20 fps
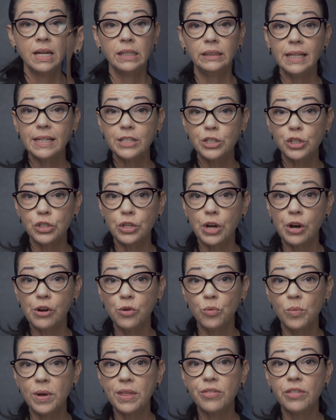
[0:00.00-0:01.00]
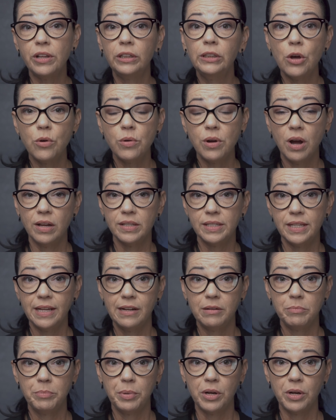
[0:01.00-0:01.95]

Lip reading: Let's start with the low content